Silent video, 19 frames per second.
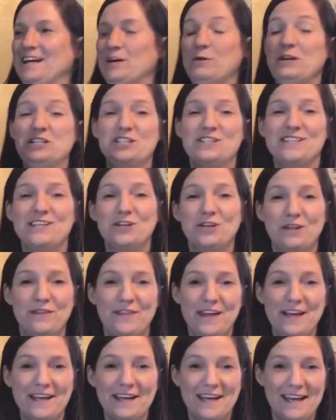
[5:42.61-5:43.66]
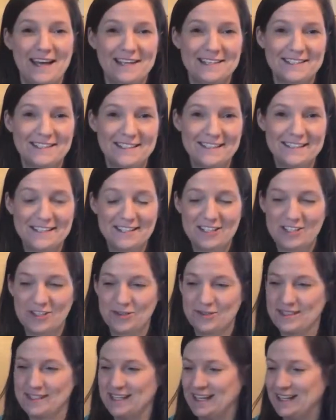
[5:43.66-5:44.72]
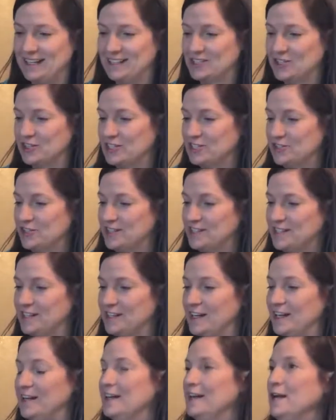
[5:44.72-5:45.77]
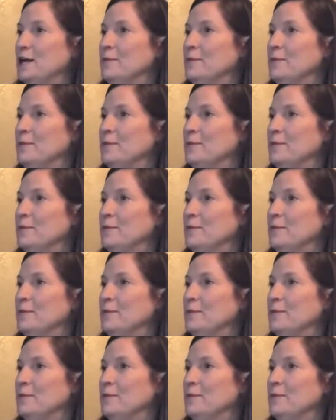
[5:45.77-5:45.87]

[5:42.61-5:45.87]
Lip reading: which is a good thing, I guess, because it shows that kids are interested in it.